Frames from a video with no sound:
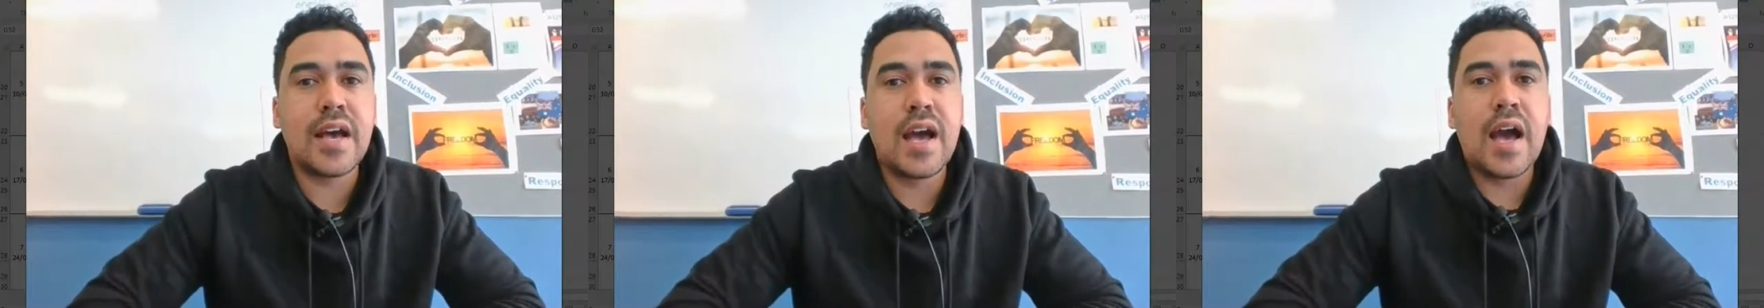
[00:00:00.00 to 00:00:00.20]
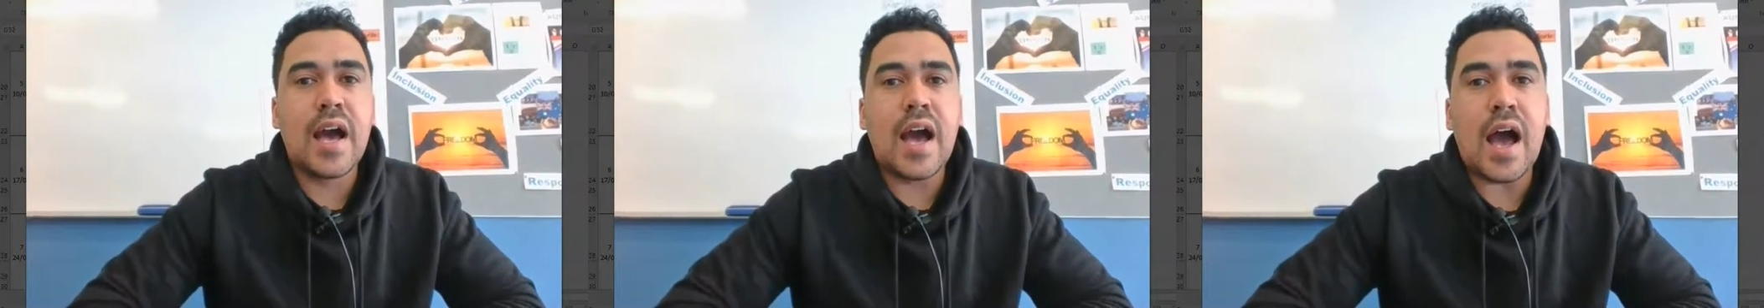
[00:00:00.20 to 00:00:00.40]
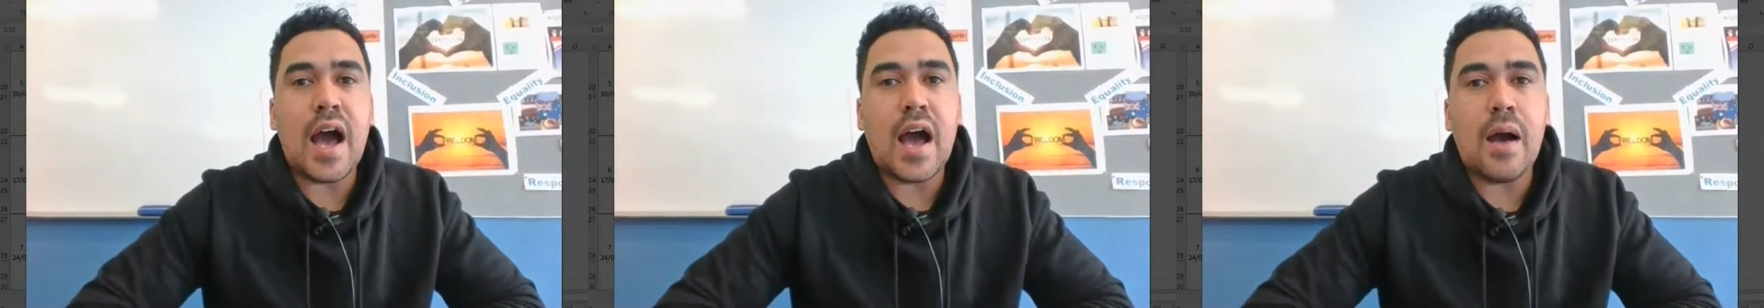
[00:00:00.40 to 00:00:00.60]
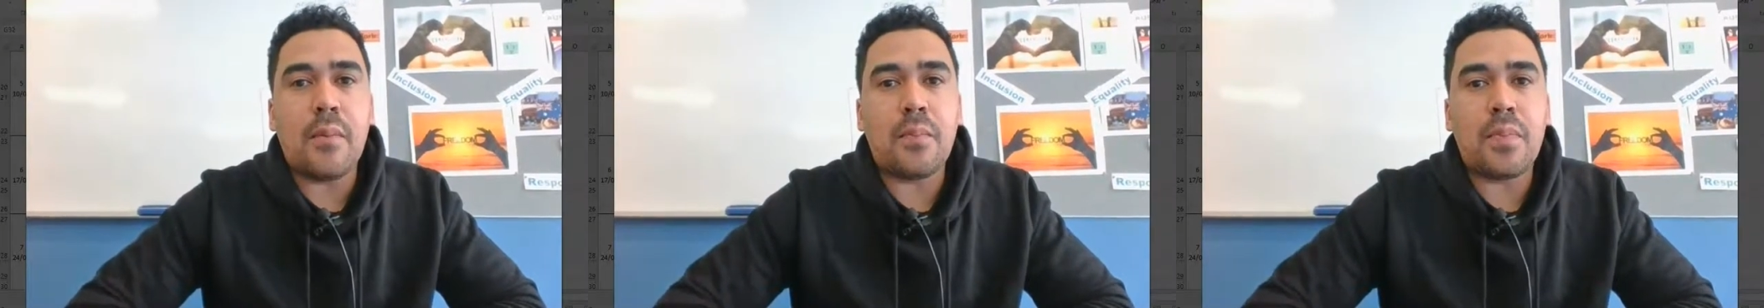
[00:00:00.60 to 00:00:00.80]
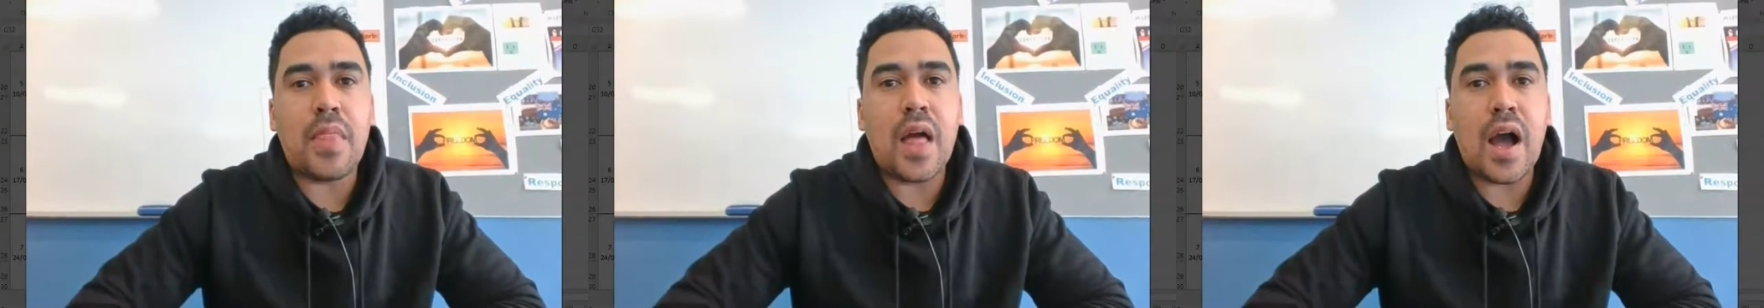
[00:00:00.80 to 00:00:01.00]

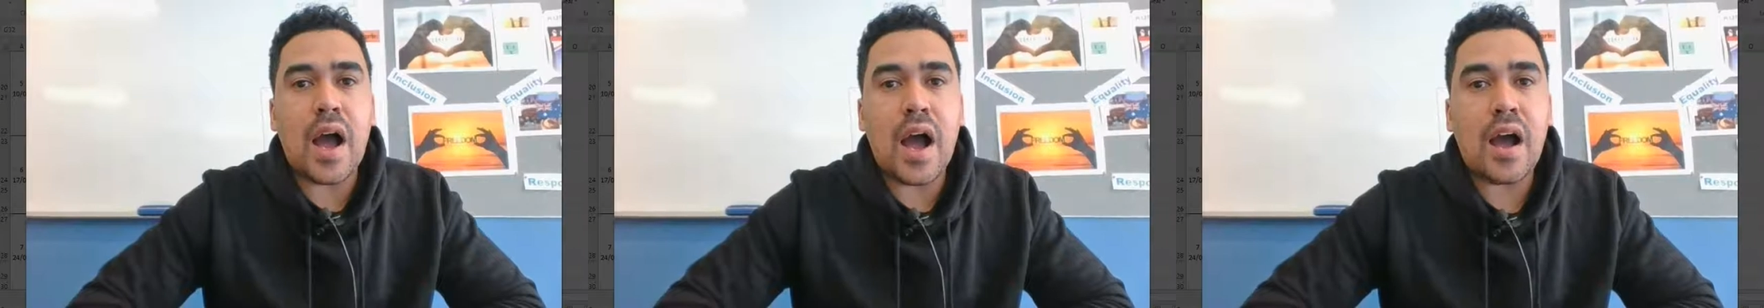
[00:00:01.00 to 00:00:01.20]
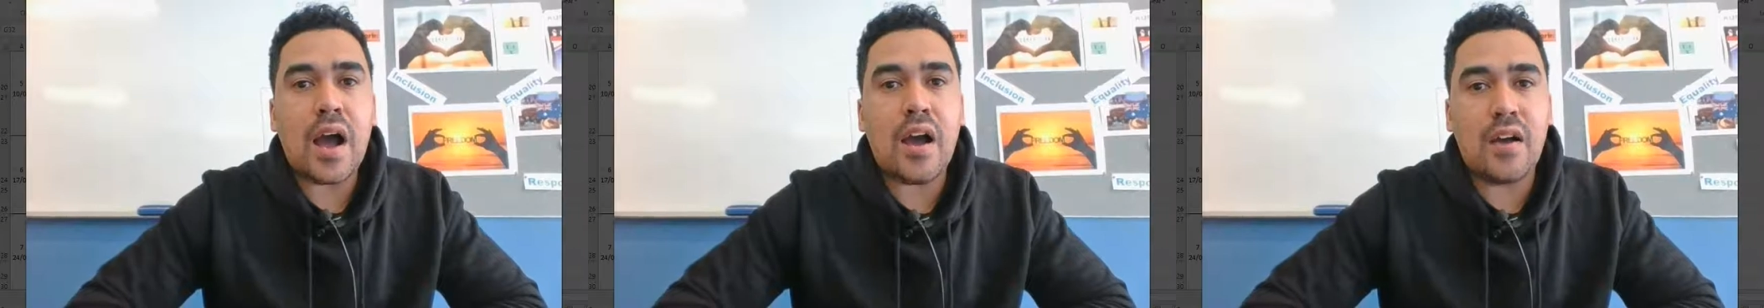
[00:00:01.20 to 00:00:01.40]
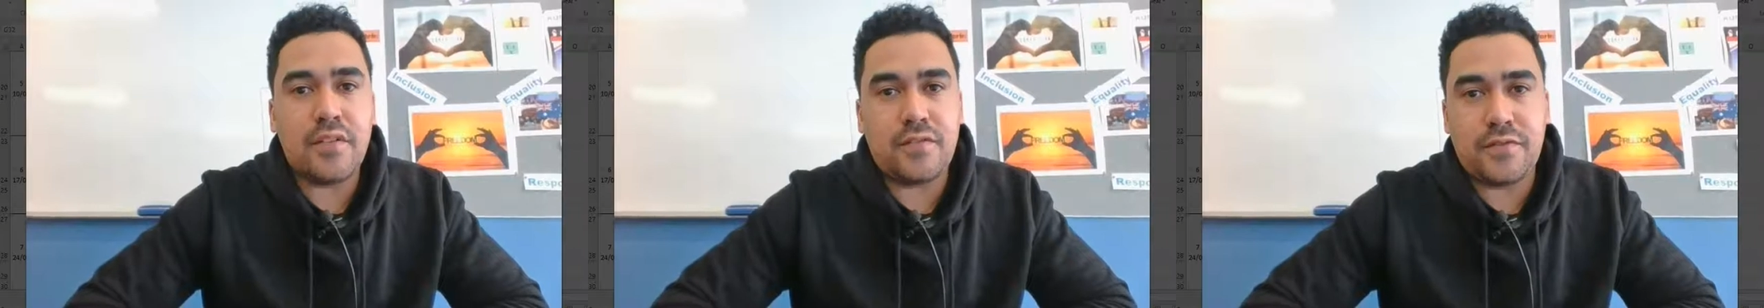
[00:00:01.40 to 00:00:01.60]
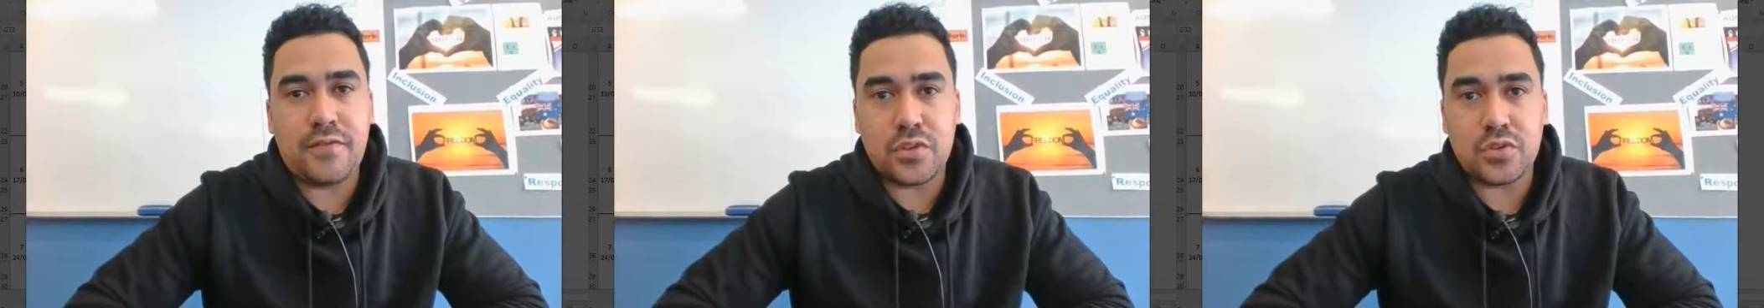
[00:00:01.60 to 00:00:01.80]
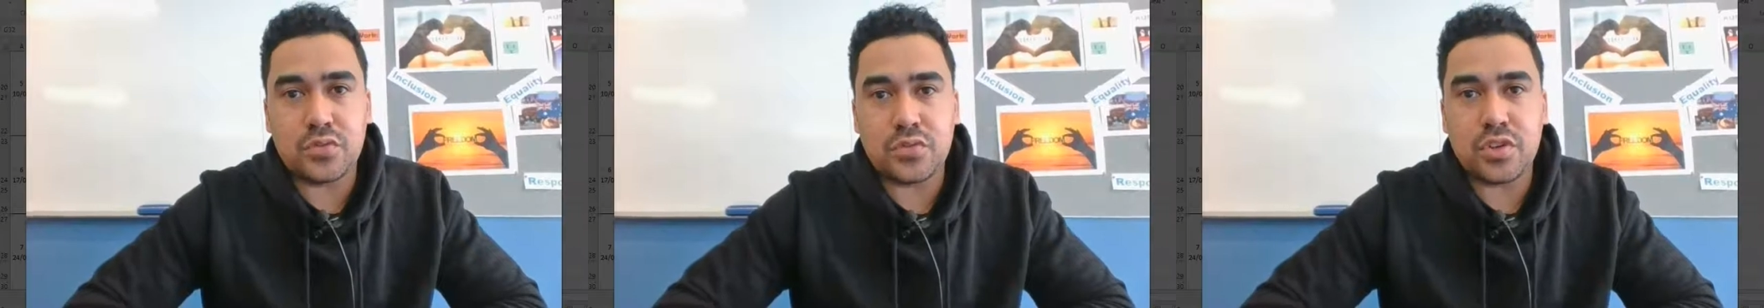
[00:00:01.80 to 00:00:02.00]
are
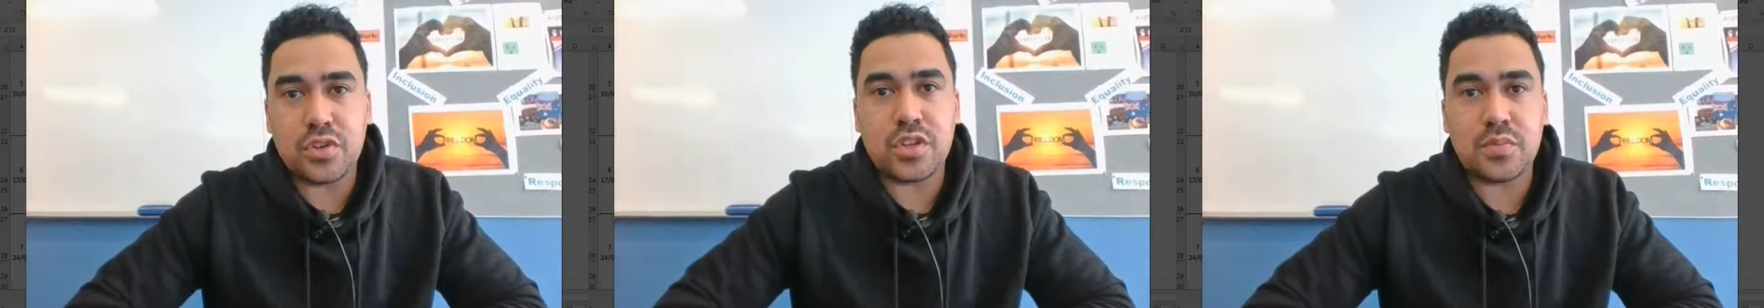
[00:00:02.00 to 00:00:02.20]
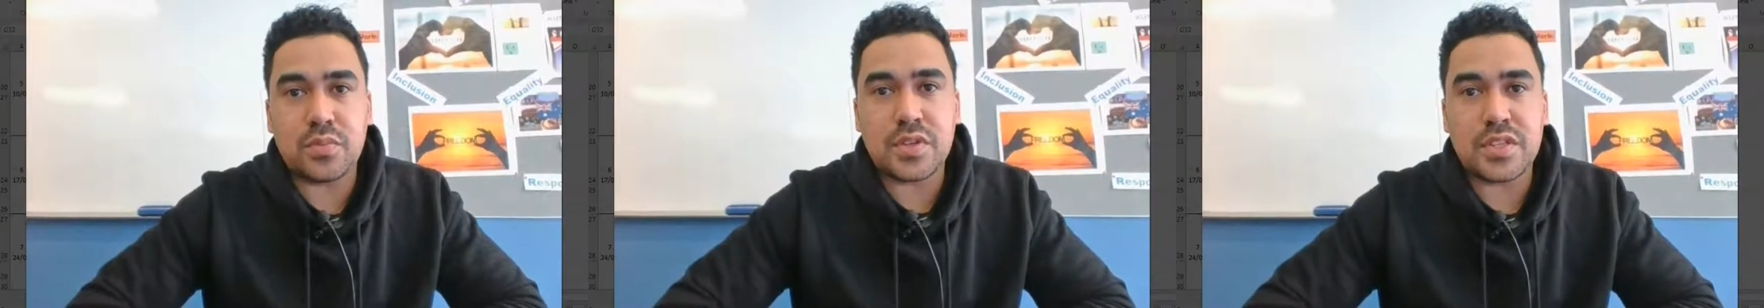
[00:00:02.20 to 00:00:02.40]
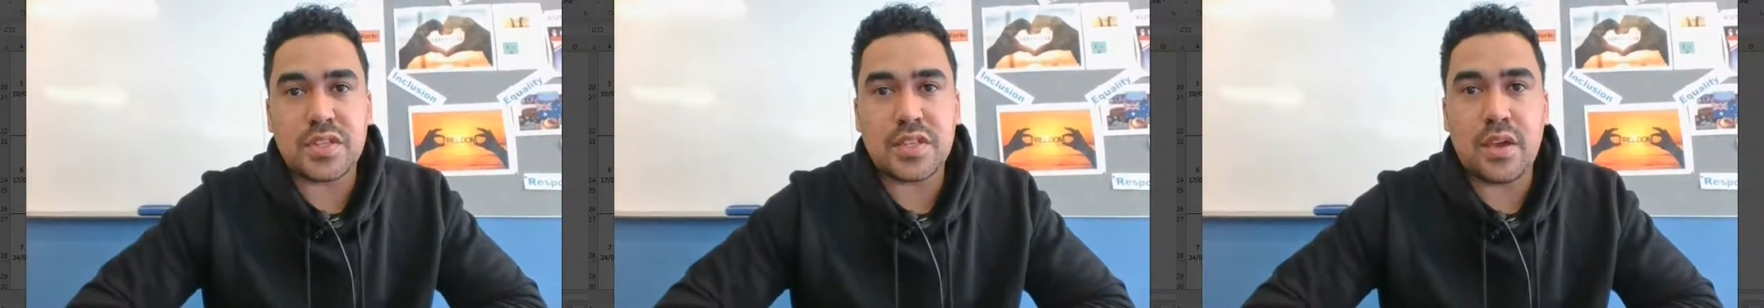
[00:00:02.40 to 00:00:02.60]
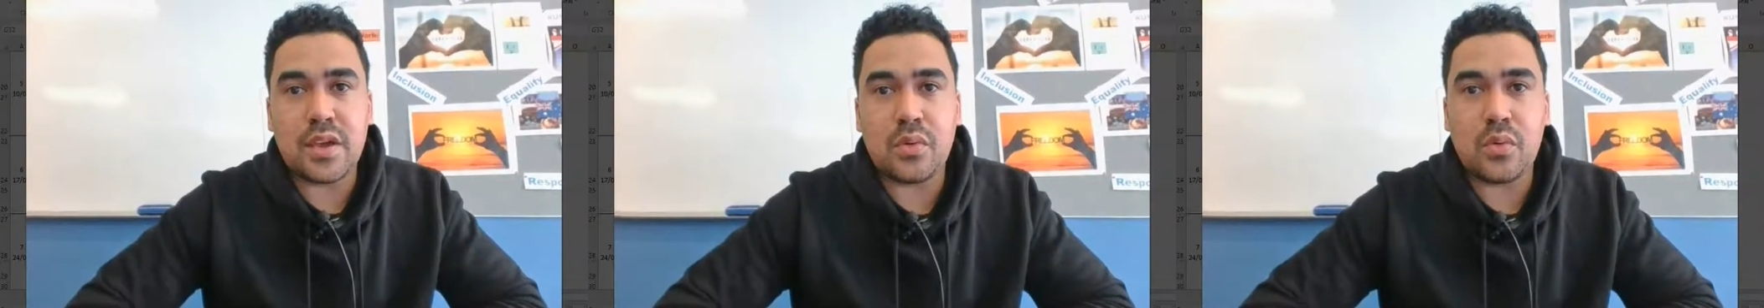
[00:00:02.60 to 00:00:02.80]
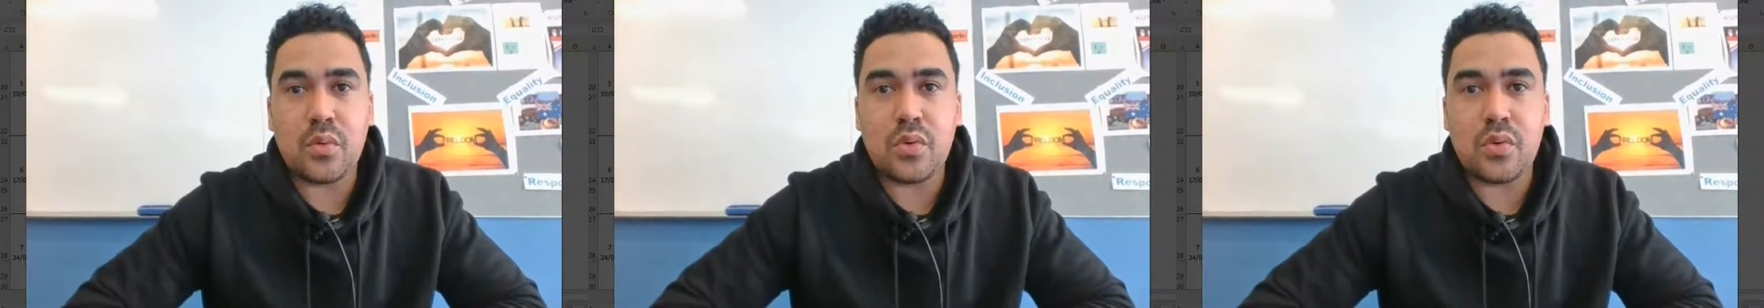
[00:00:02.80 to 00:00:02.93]
official documents that